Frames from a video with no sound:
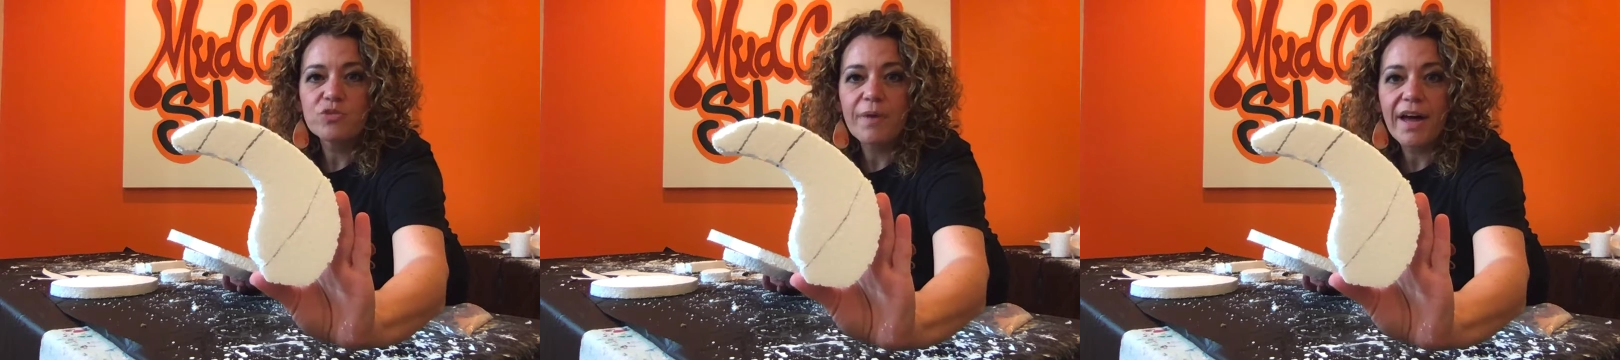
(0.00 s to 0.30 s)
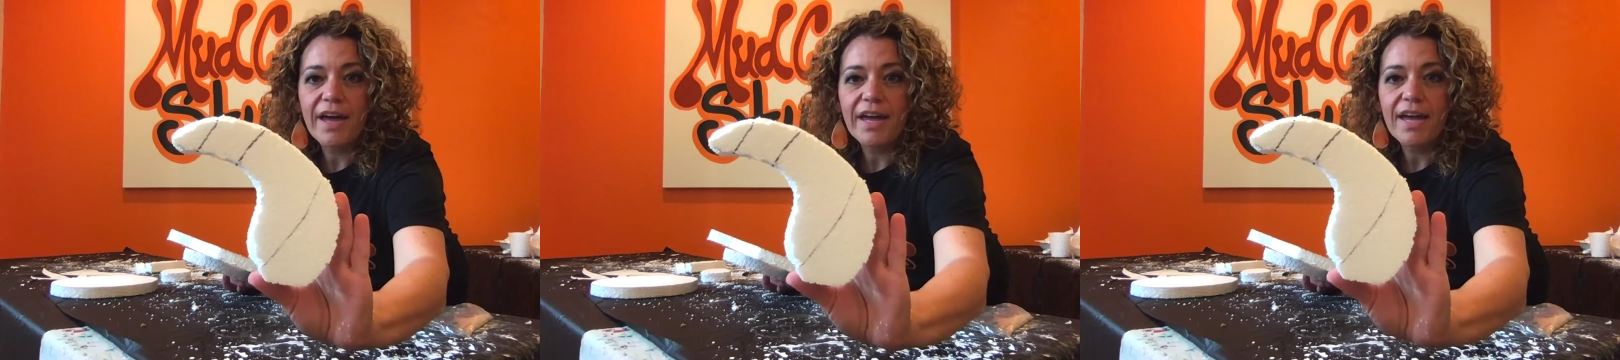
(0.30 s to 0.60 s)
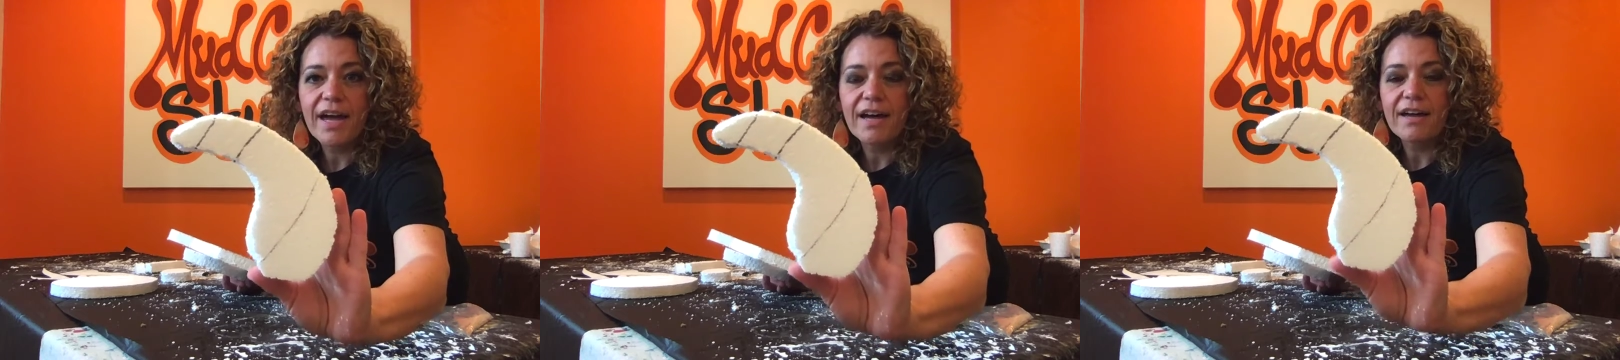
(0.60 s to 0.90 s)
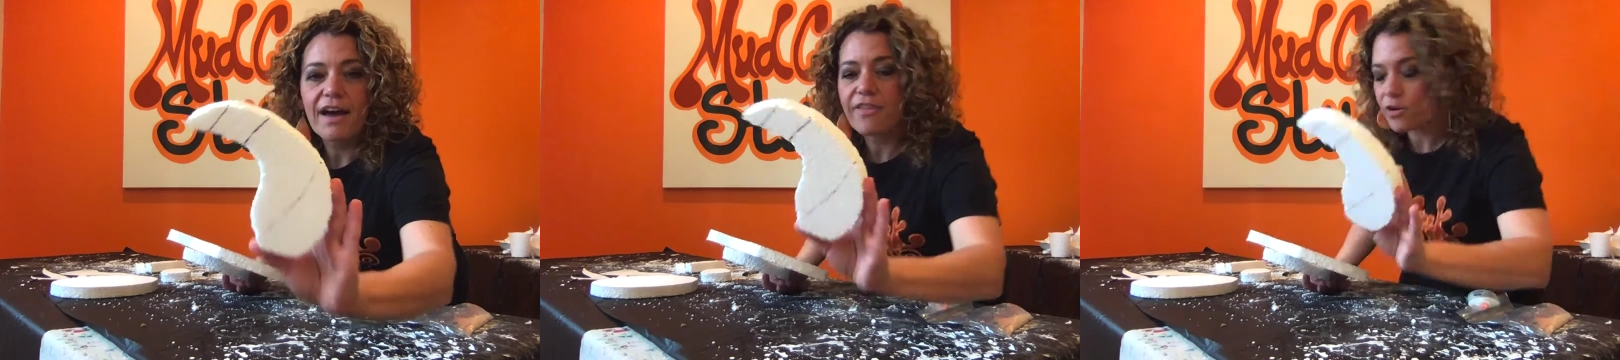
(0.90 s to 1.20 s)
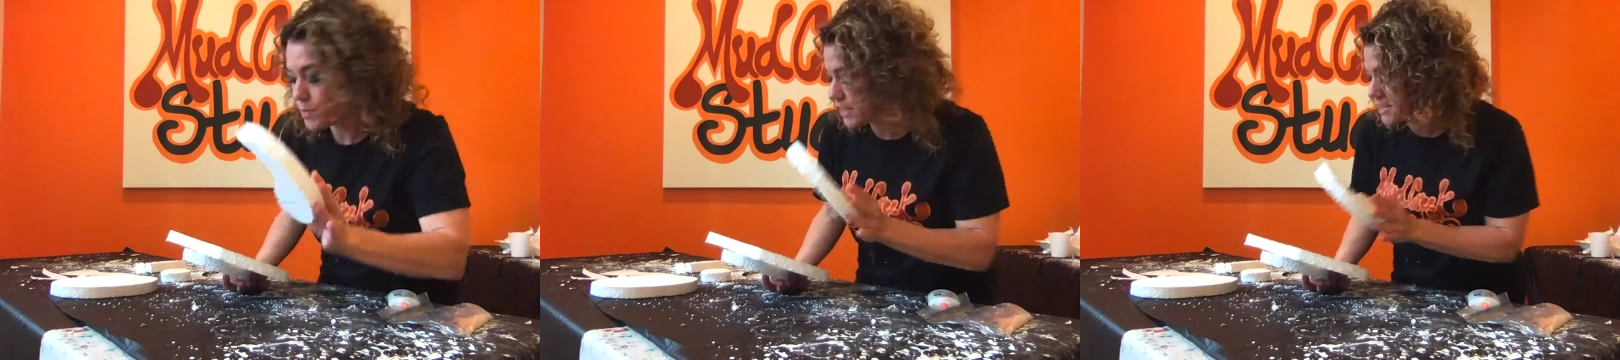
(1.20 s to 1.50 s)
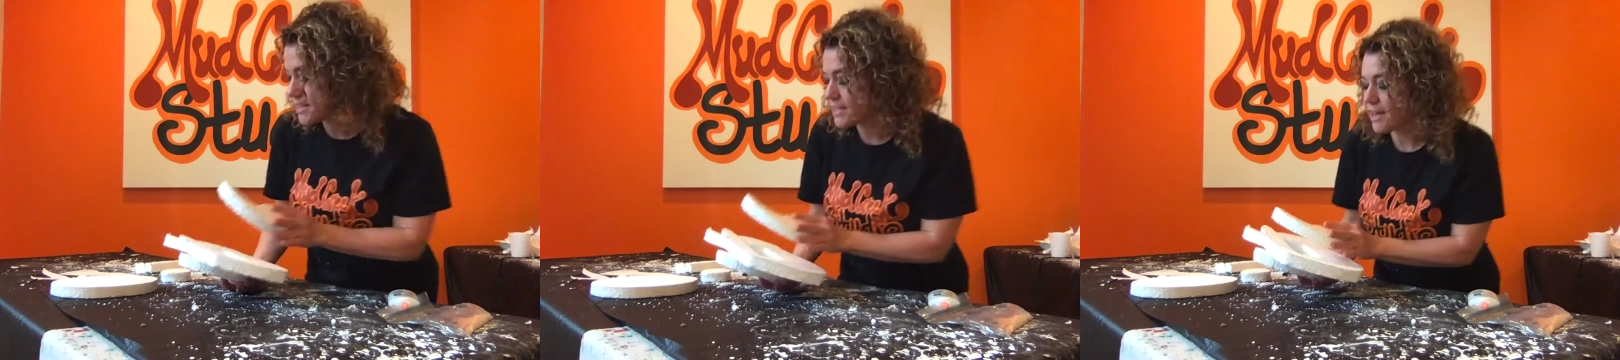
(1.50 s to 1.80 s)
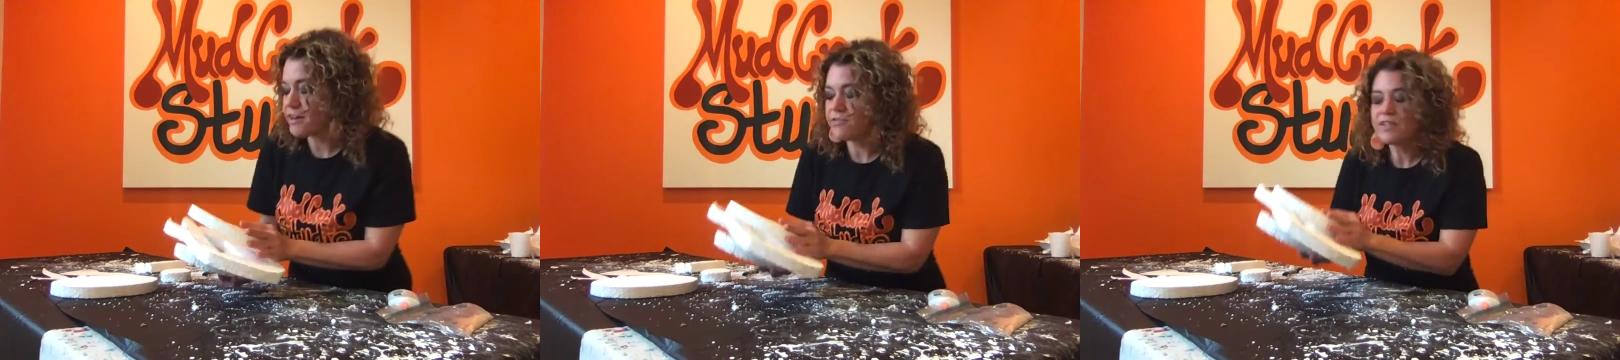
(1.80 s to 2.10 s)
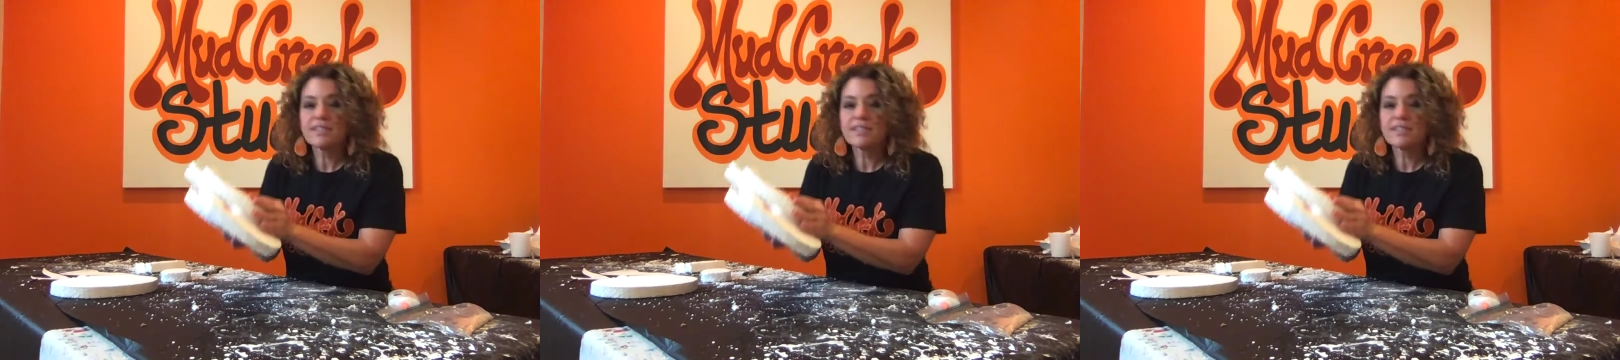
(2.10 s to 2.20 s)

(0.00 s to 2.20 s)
my other pieces of